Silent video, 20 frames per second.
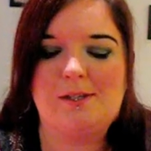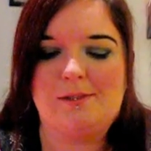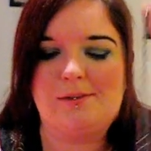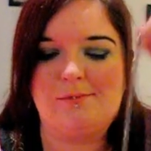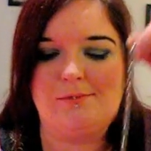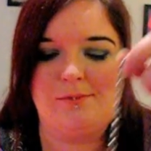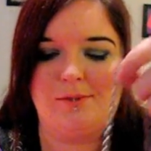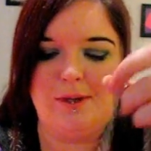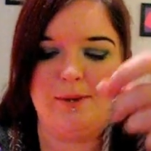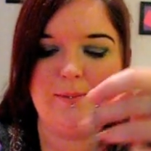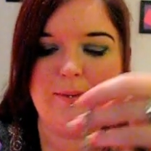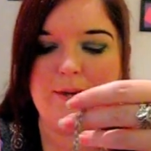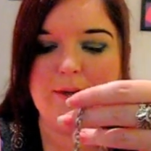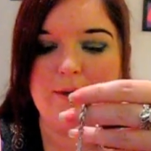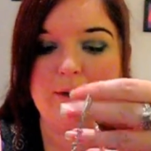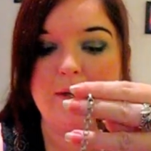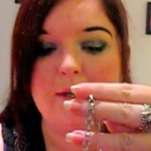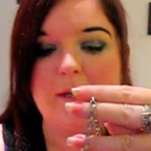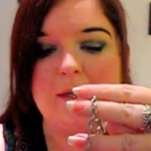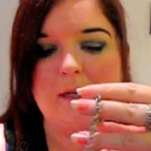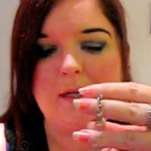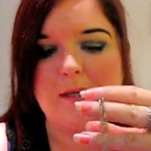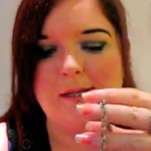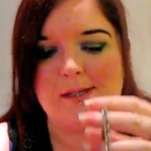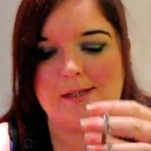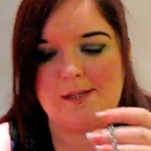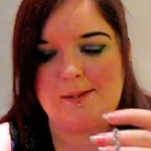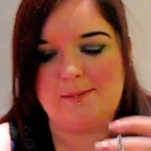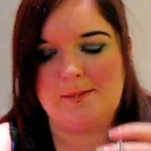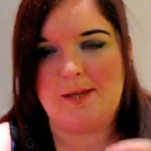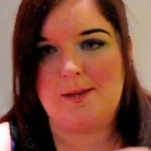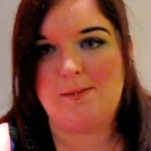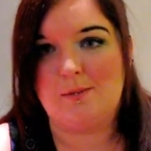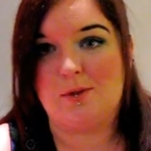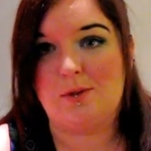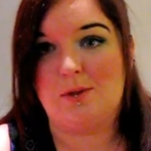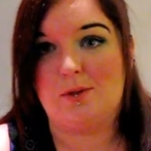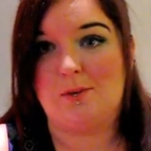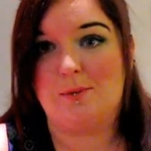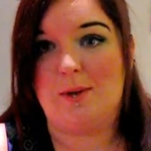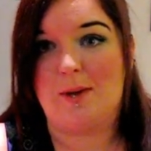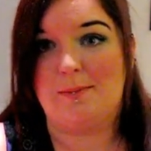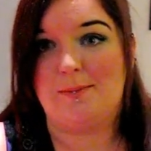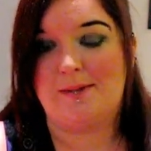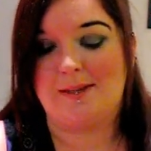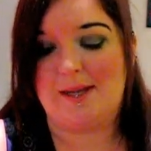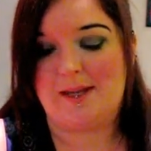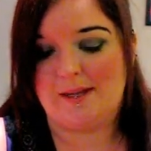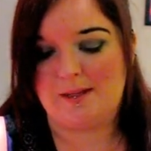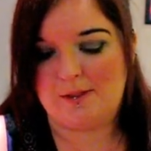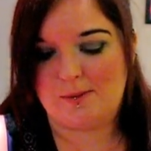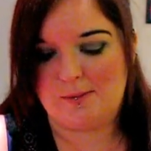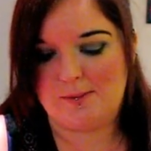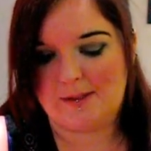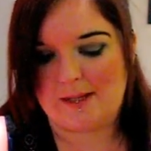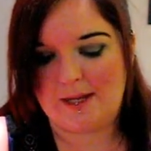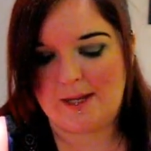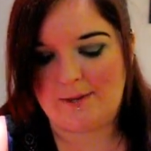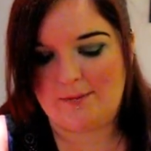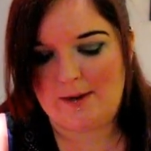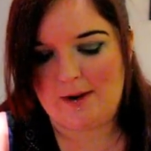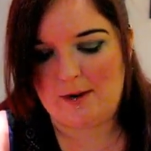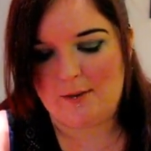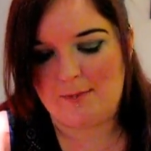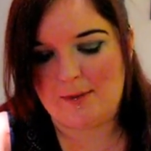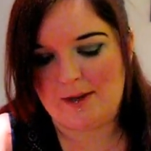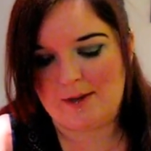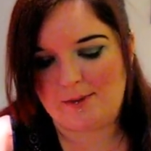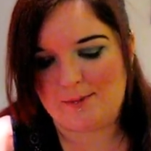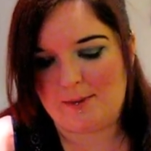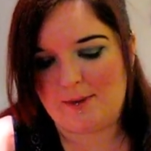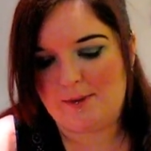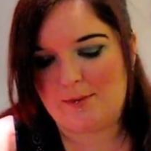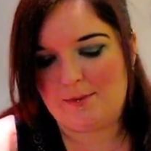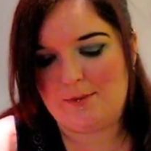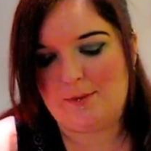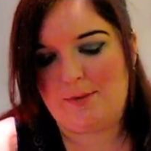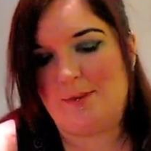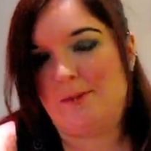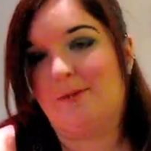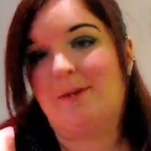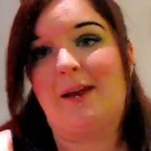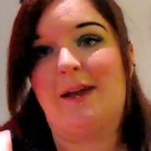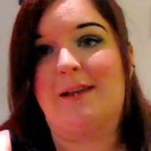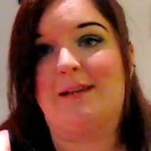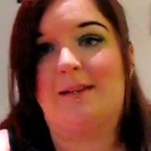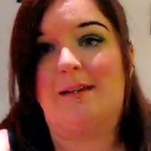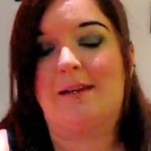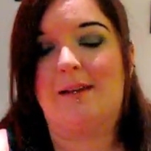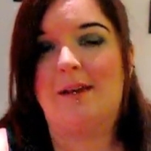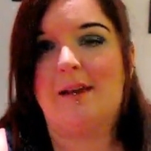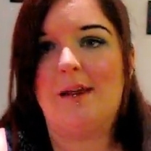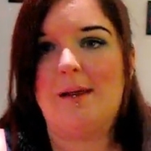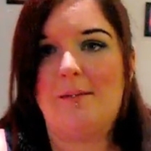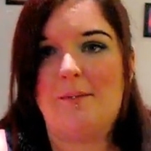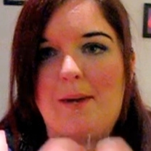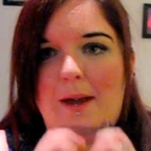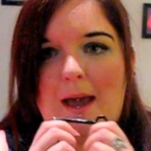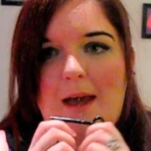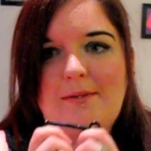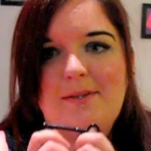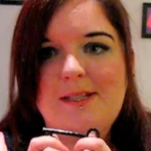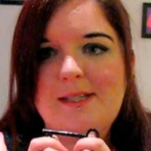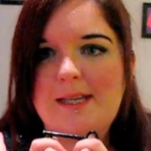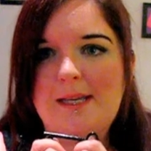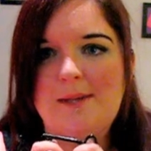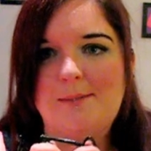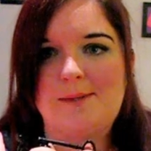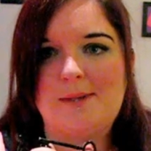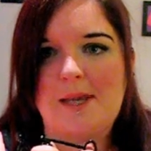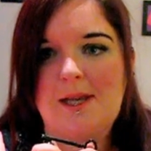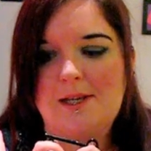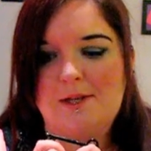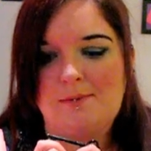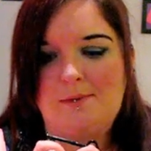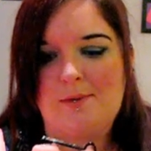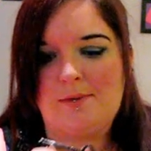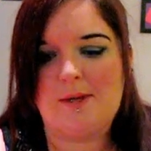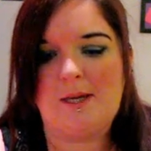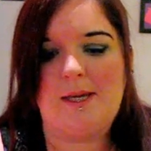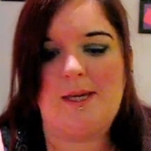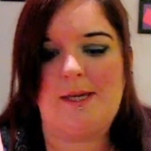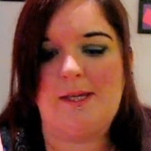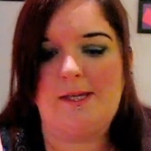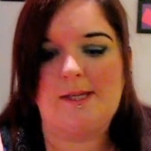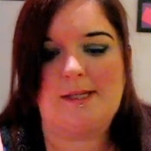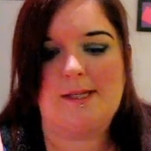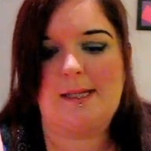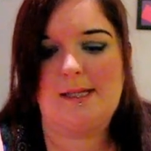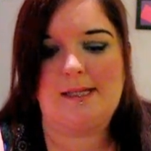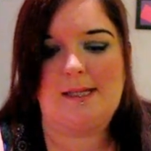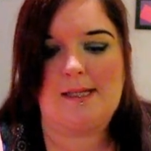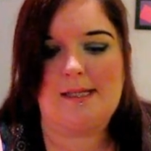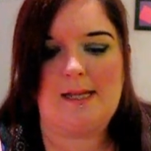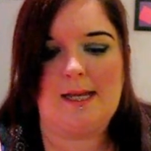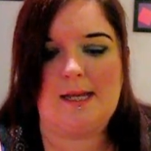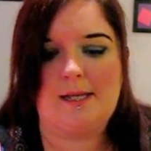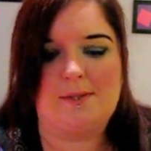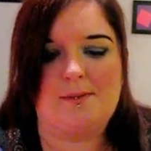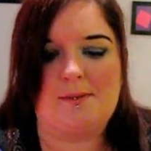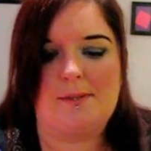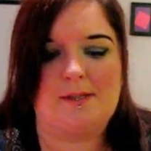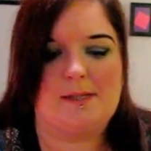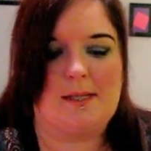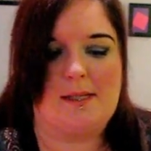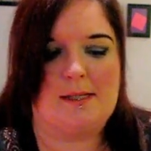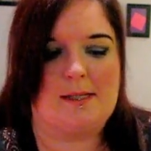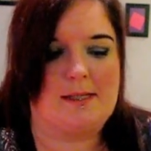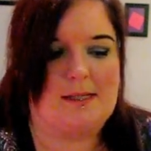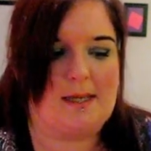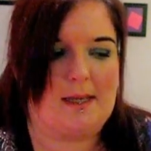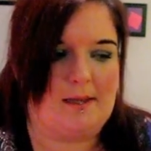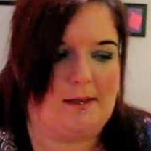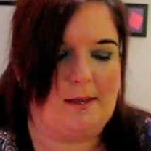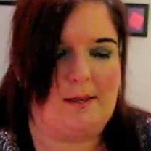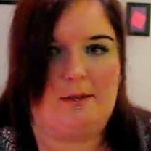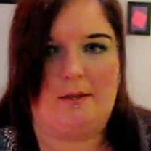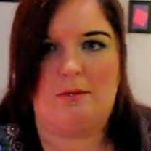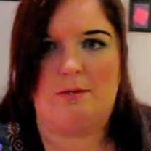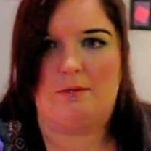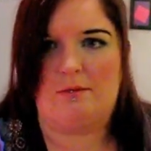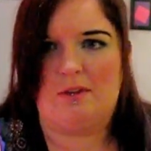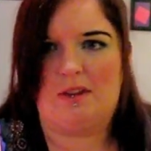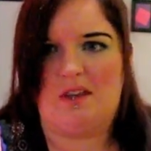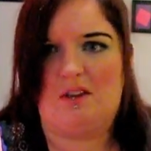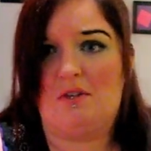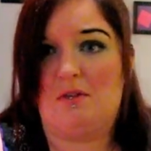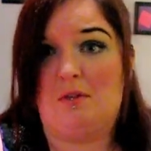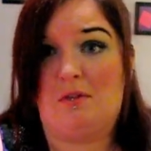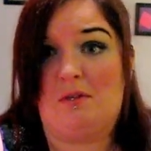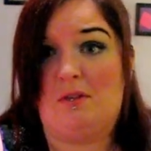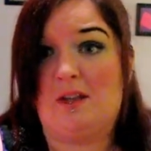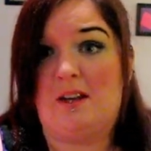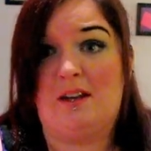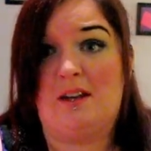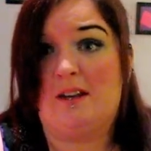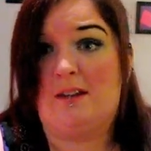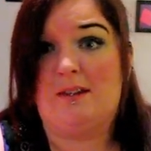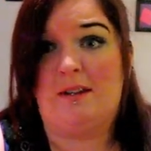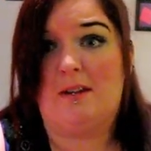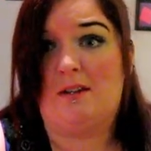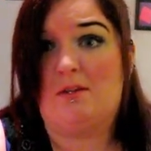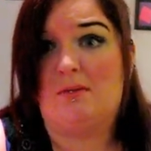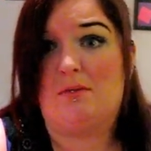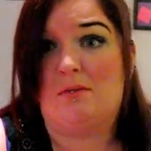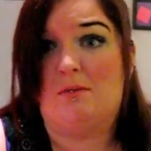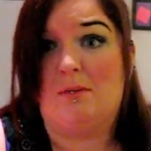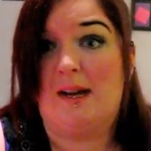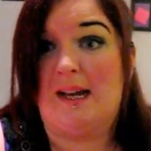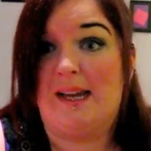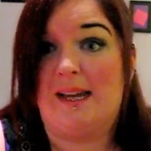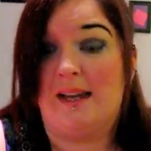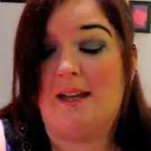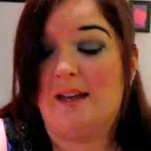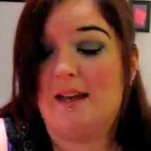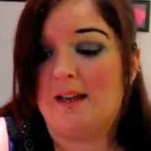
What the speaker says: and reappear sometimes on their website, so it's kind of hit or miss whether or not you'll get it. But I have a slight obsession with keys as accessories. I just think they look really cool, and I don't know why.